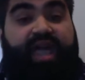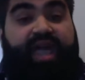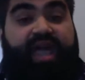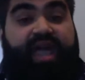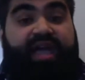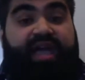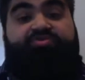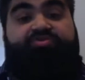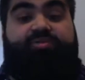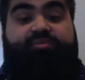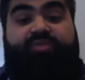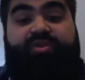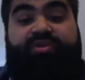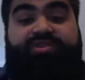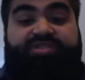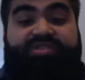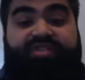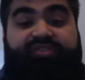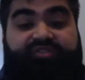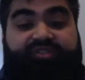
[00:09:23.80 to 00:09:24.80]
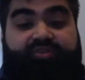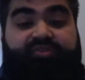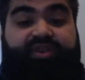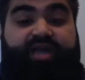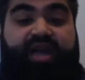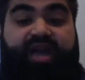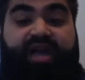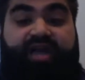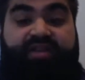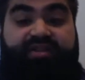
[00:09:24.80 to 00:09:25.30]
extra mercy
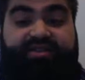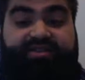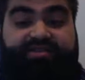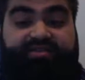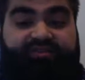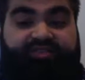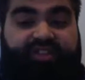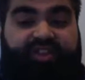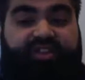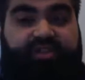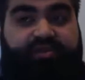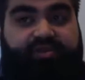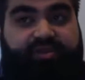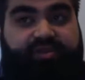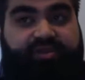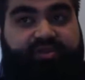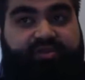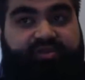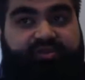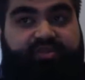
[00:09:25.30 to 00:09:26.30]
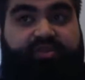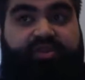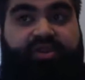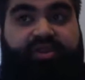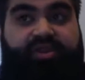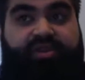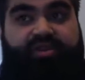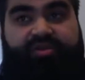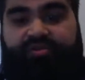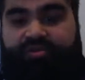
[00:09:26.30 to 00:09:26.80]
from God is available
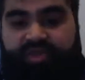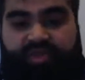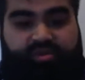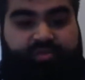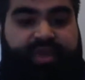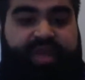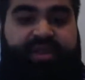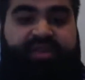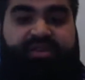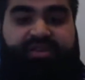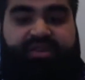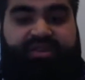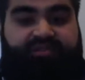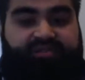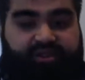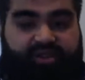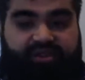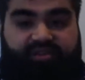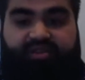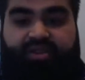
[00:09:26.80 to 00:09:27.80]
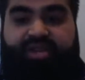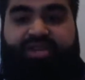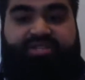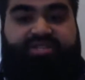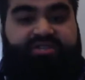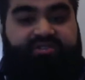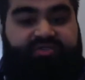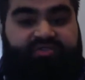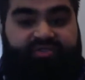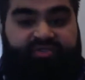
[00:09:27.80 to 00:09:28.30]
for humanity, for
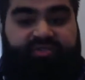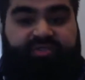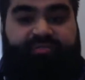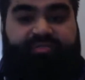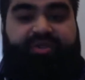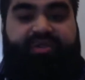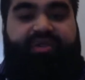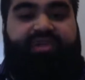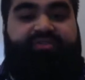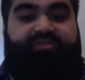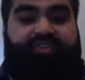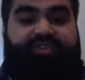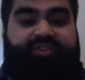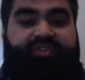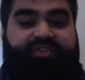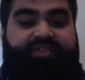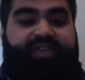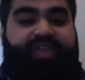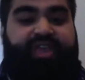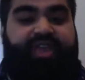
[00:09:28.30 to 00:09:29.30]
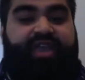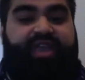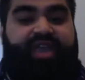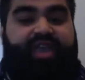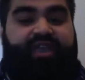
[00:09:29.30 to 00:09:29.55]
creation, for the believers.